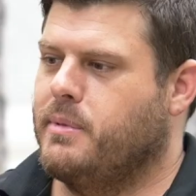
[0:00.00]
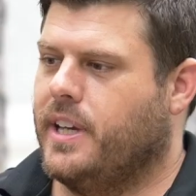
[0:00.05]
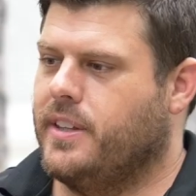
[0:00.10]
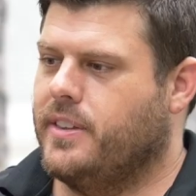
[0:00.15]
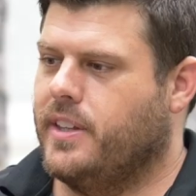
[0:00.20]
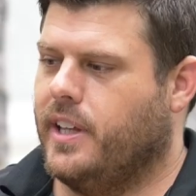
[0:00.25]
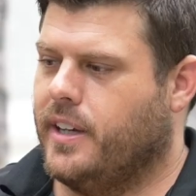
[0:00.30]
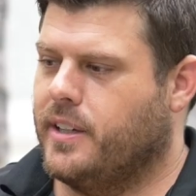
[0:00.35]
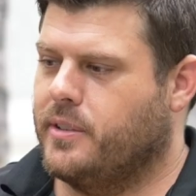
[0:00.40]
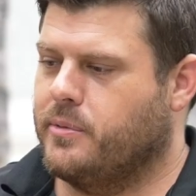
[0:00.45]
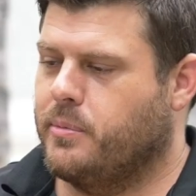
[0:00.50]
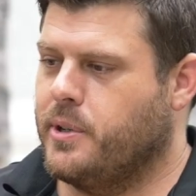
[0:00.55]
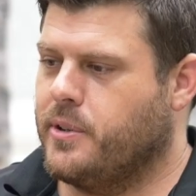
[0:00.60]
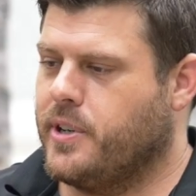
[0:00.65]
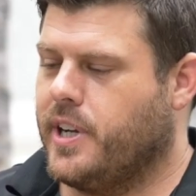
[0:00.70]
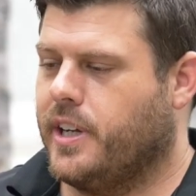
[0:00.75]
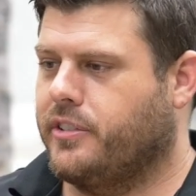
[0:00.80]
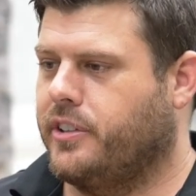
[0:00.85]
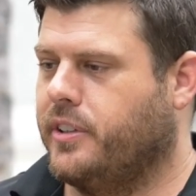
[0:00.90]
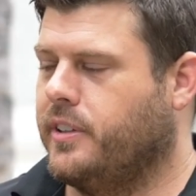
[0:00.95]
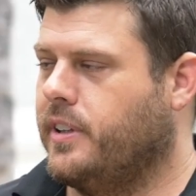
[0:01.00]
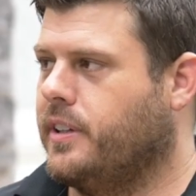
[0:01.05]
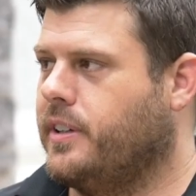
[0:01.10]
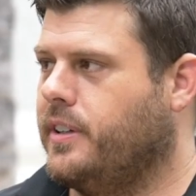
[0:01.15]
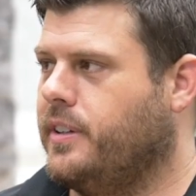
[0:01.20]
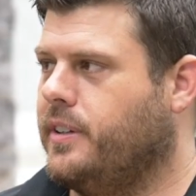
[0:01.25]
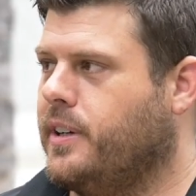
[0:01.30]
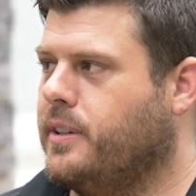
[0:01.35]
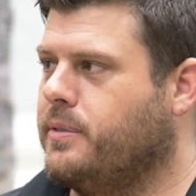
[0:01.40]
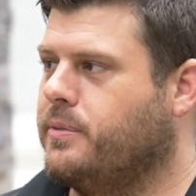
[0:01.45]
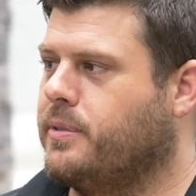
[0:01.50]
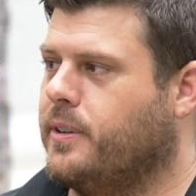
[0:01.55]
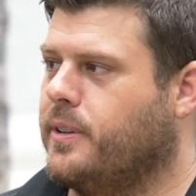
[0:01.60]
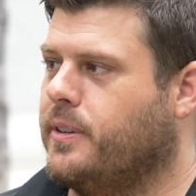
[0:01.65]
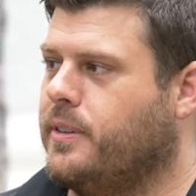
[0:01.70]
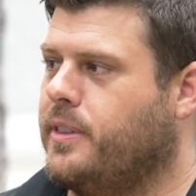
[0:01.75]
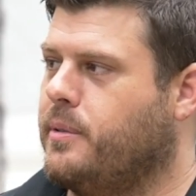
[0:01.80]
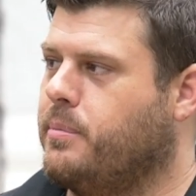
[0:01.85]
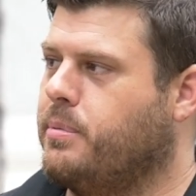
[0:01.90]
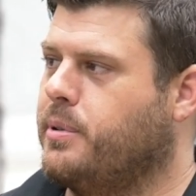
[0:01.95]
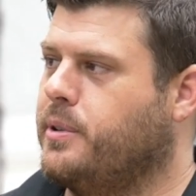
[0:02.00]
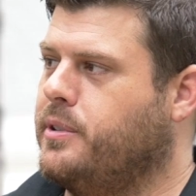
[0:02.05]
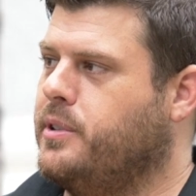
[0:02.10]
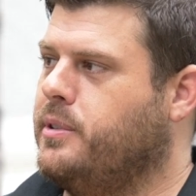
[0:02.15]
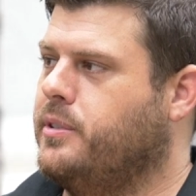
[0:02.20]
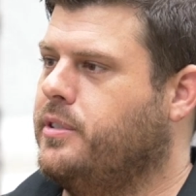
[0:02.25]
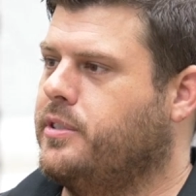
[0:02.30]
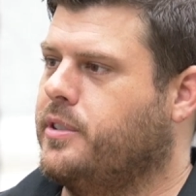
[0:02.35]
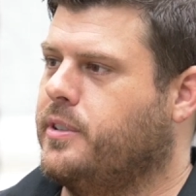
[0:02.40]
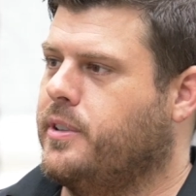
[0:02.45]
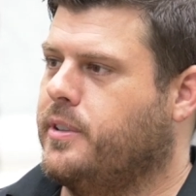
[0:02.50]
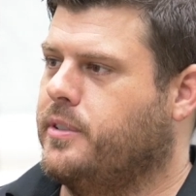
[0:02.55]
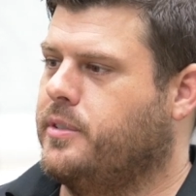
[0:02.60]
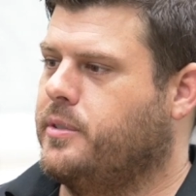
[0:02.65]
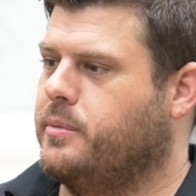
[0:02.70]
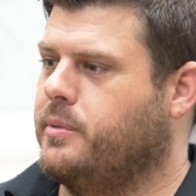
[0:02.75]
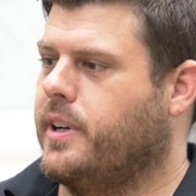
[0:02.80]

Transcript: And then we were actually lucky enough for the producers,